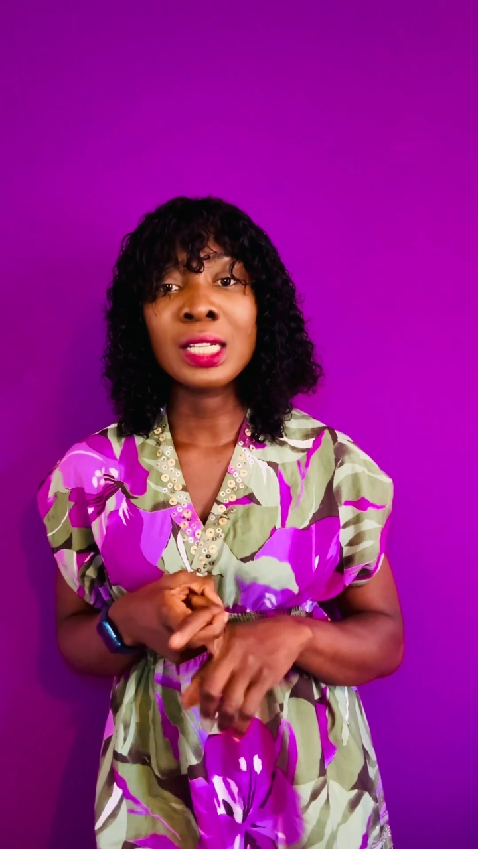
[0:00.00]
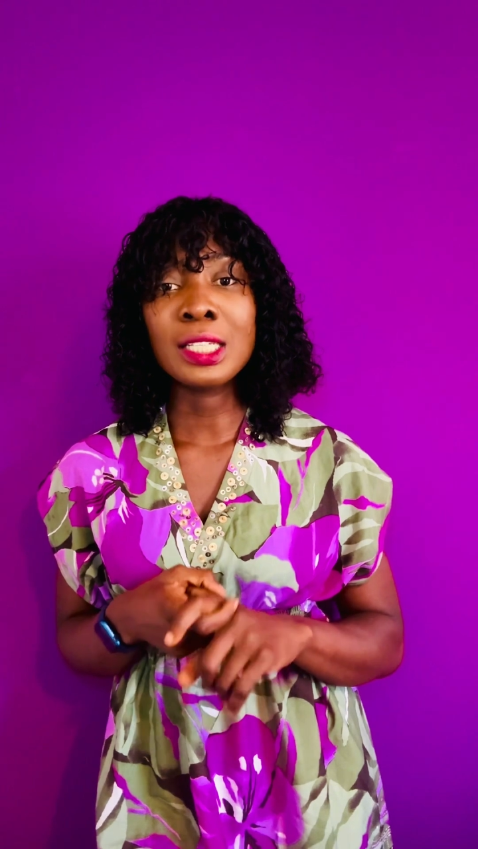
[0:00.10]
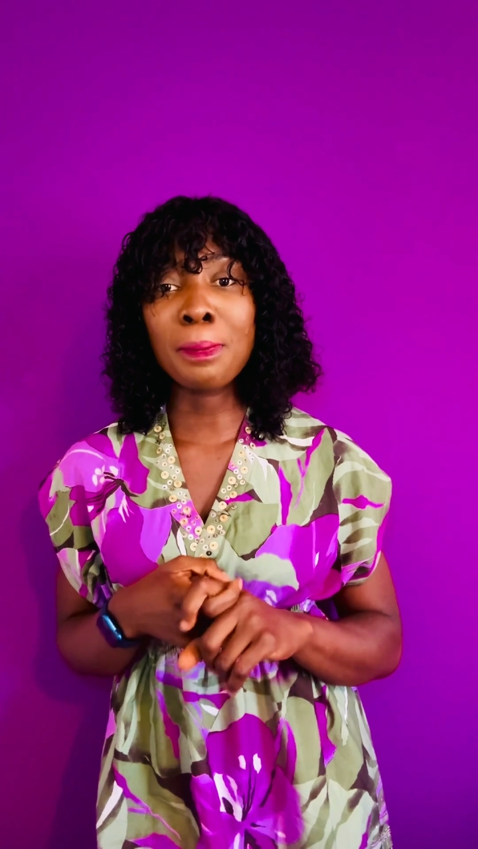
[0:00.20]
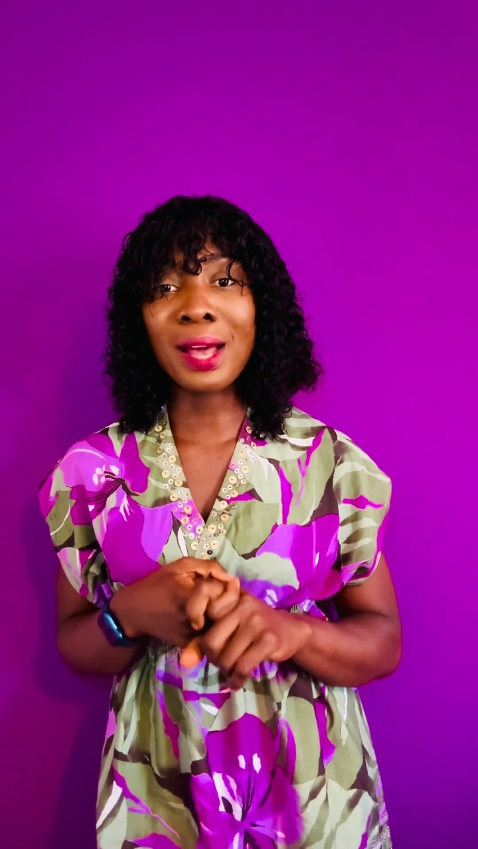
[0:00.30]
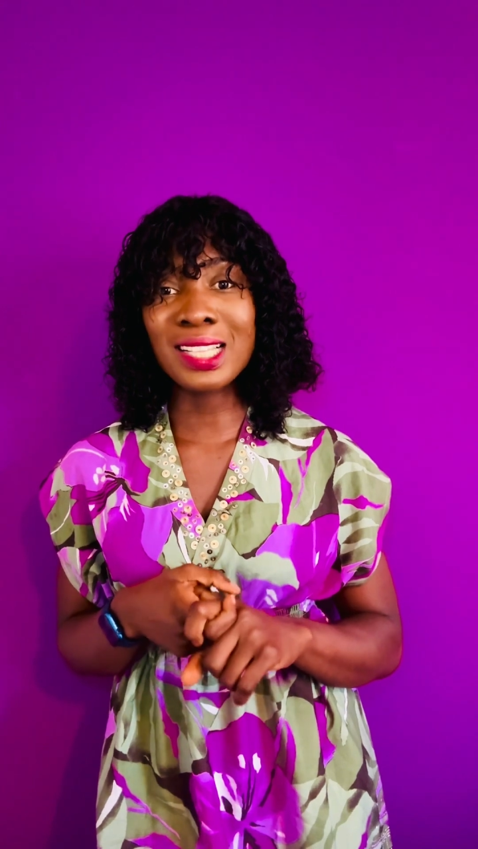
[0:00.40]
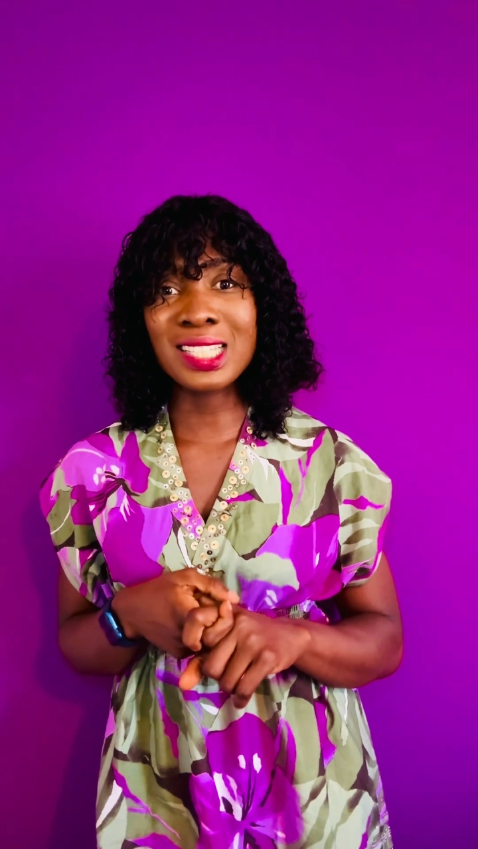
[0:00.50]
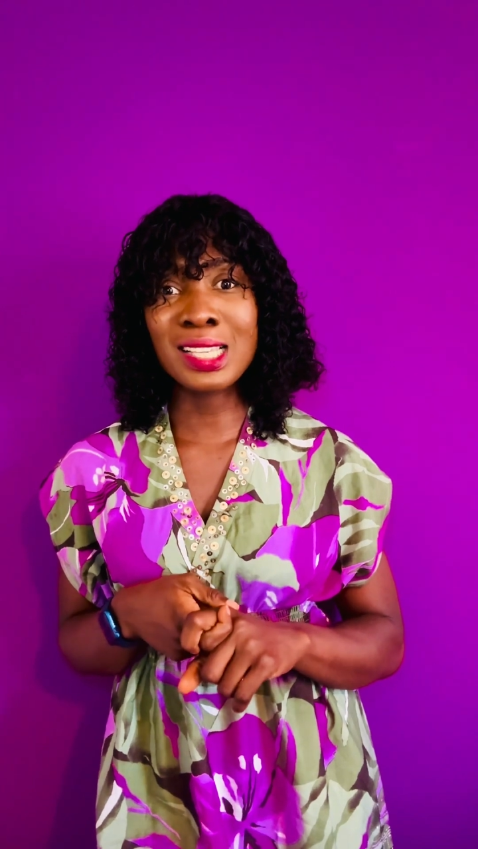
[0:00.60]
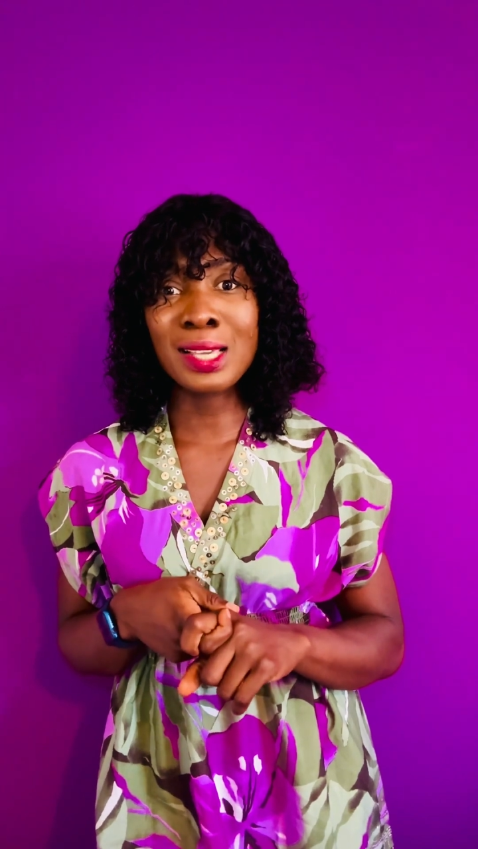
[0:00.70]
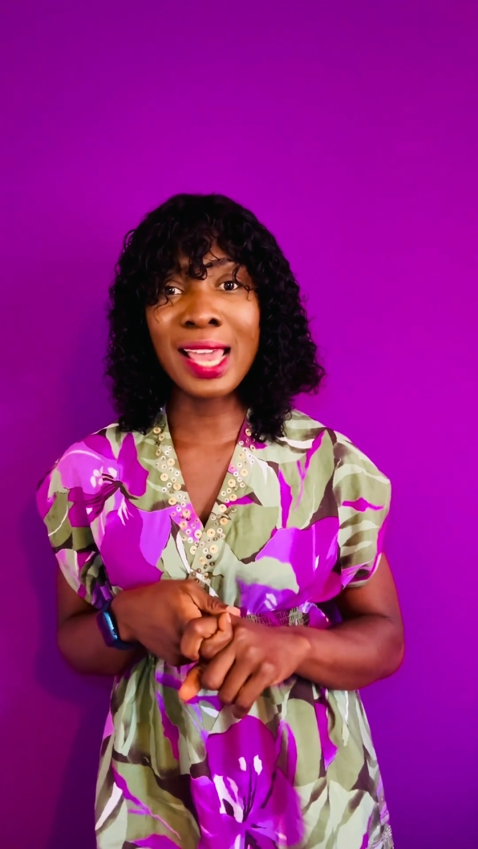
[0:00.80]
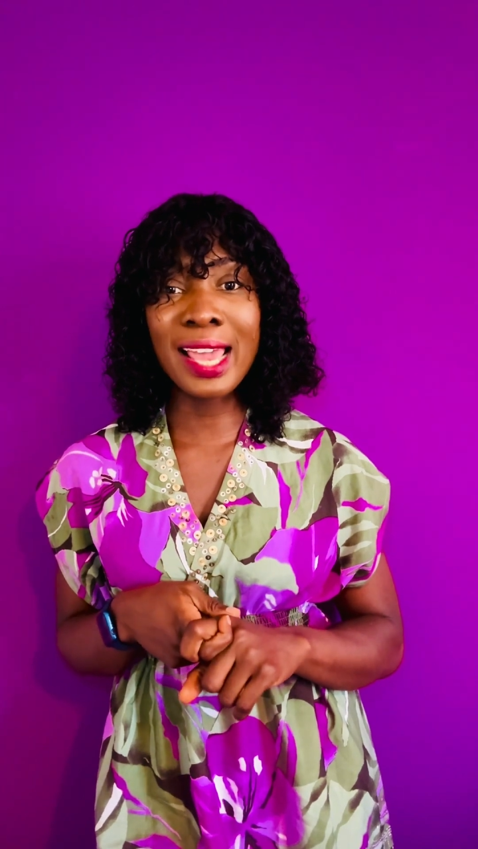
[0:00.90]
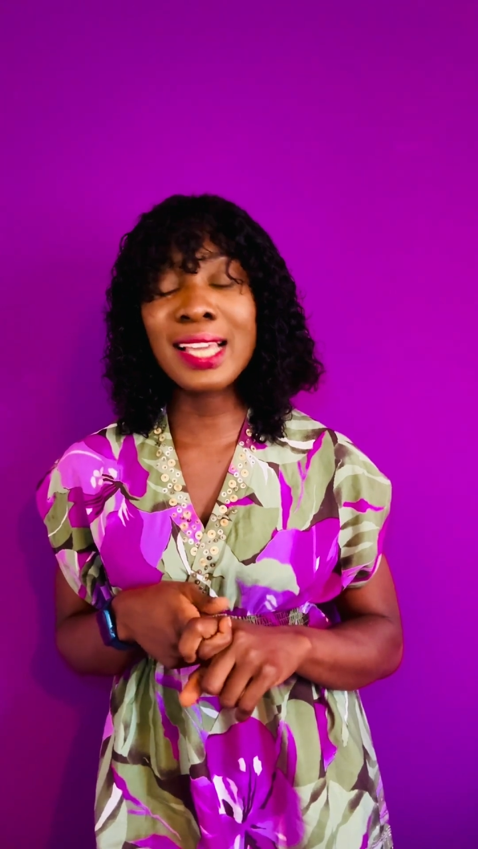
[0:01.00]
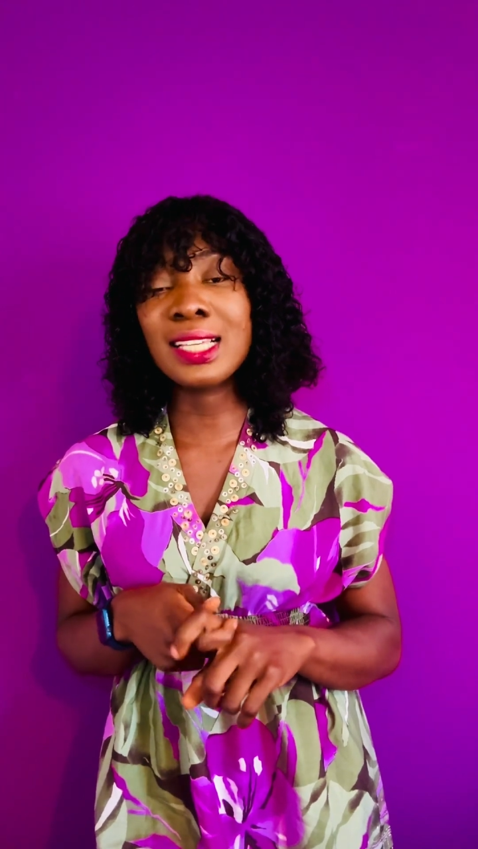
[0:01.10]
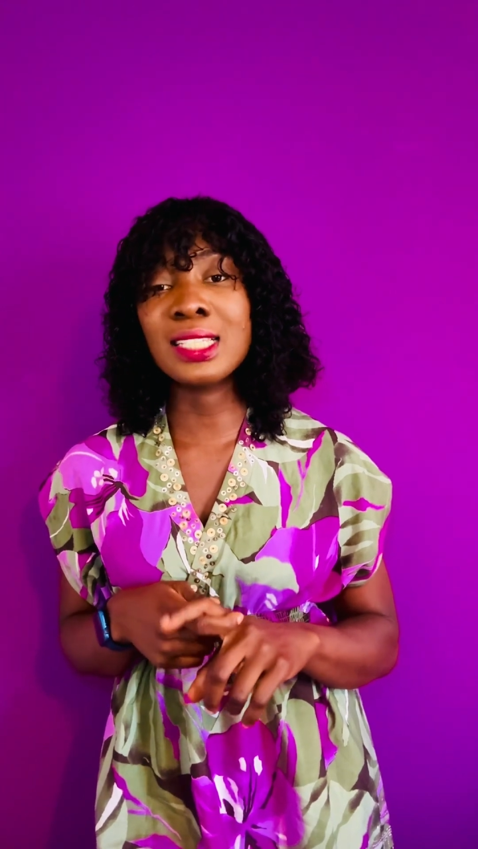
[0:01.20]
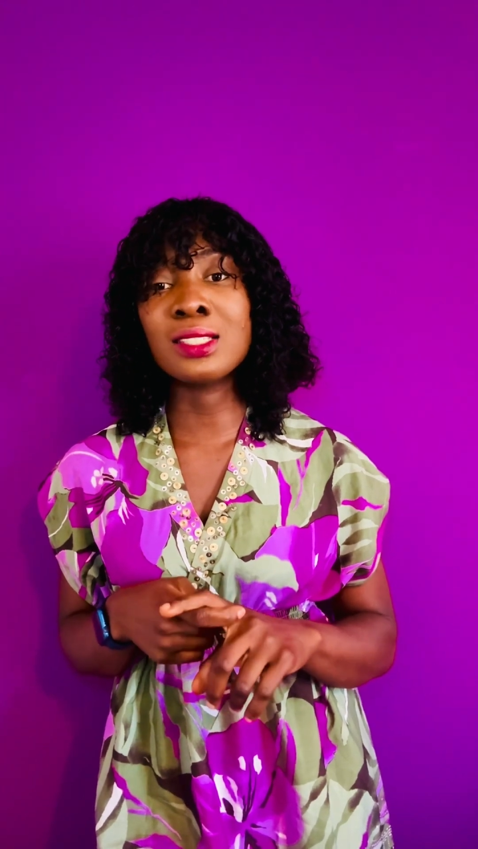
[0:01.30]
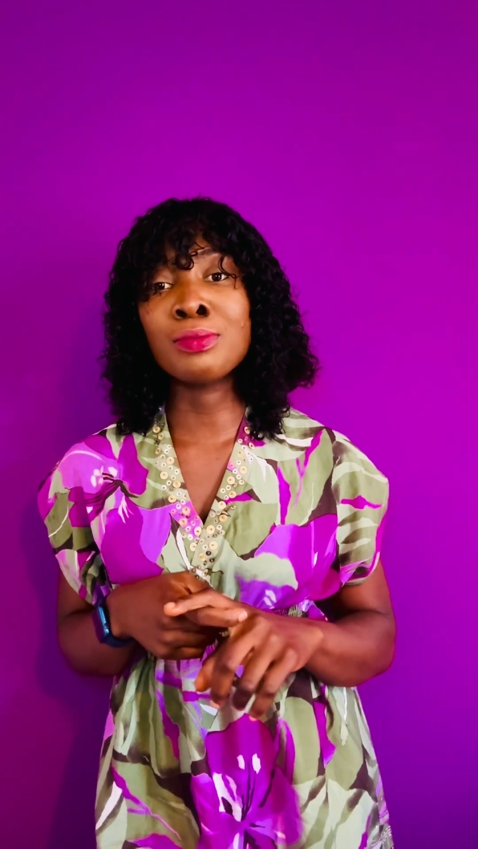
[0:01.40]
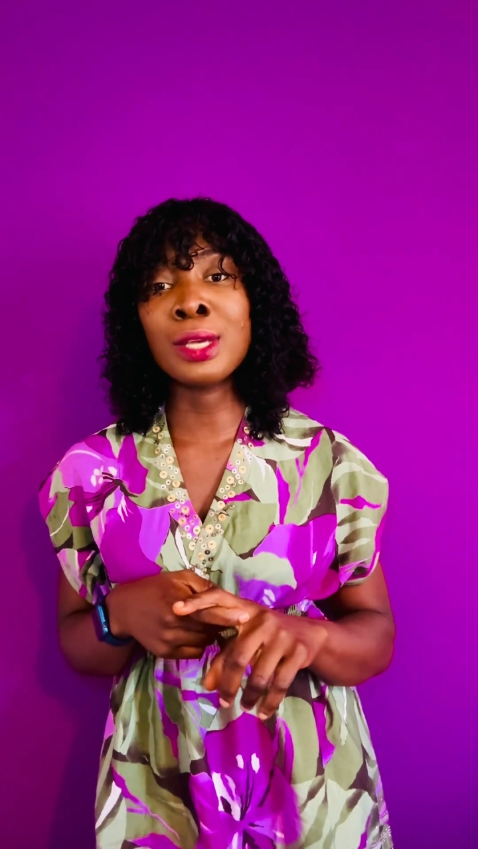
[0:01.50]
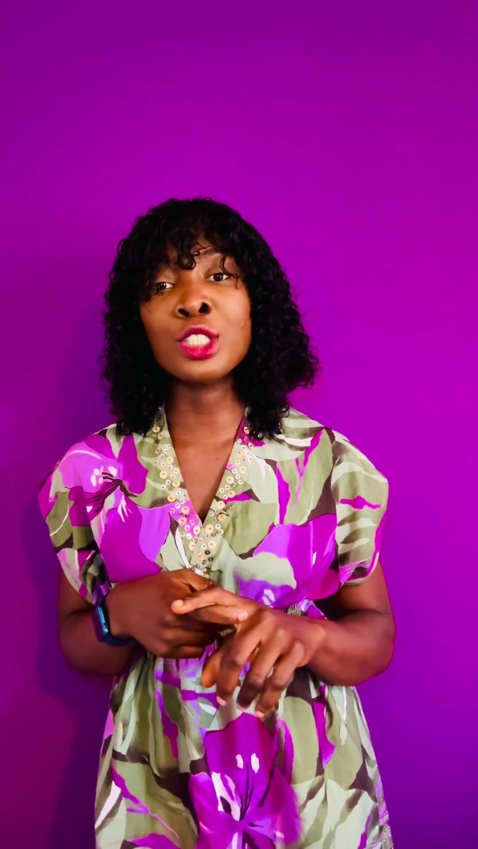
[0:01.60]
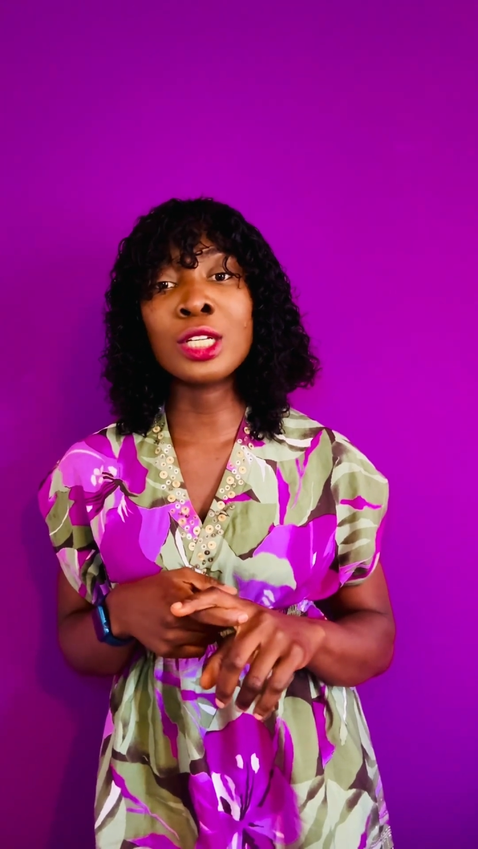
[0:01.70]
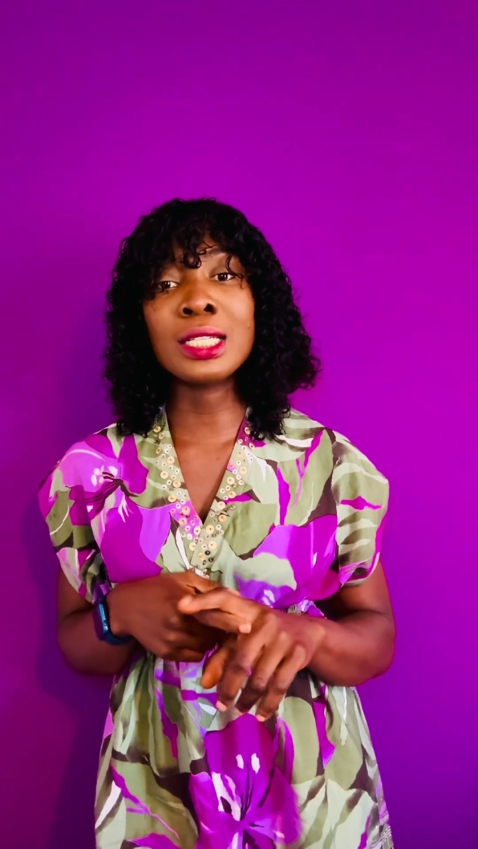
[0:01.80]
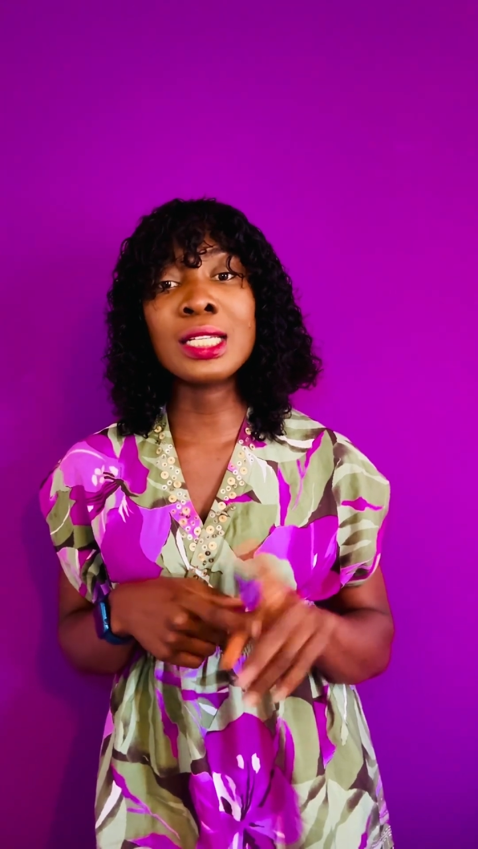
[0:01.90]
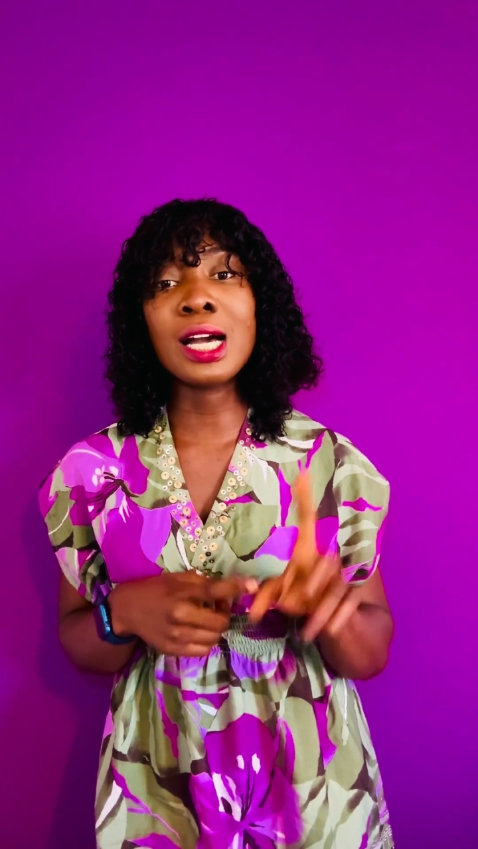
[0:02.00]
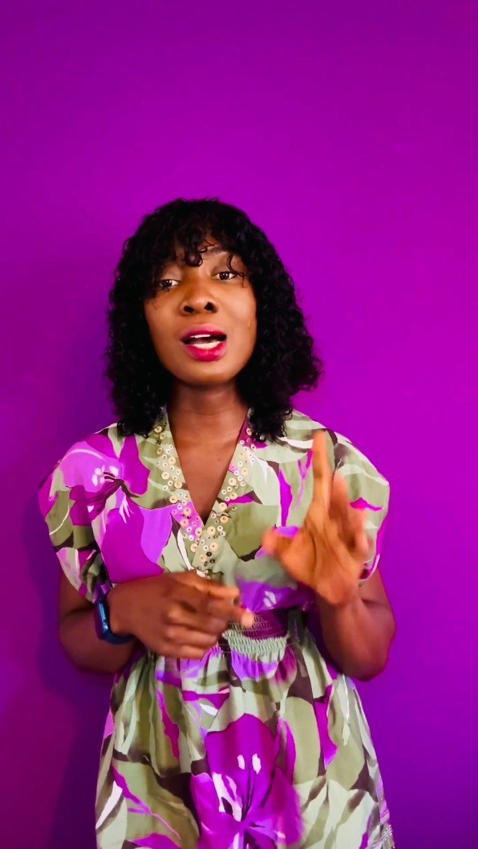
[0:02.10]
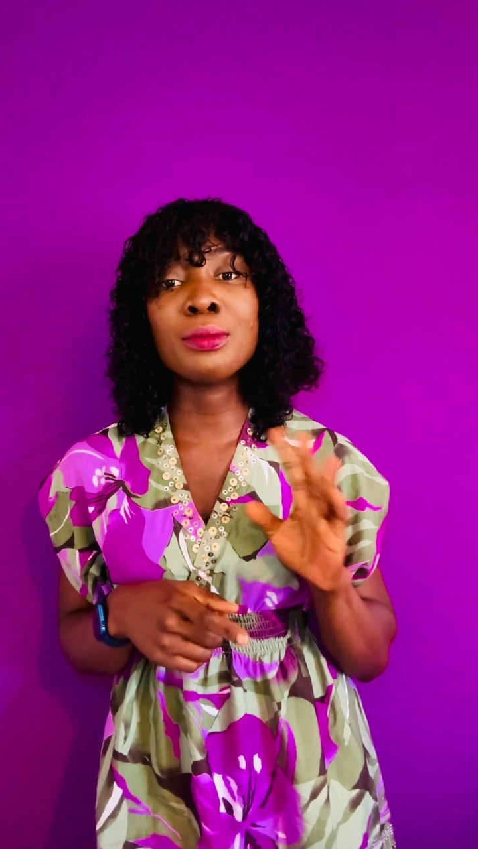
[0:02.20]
The part A is majorly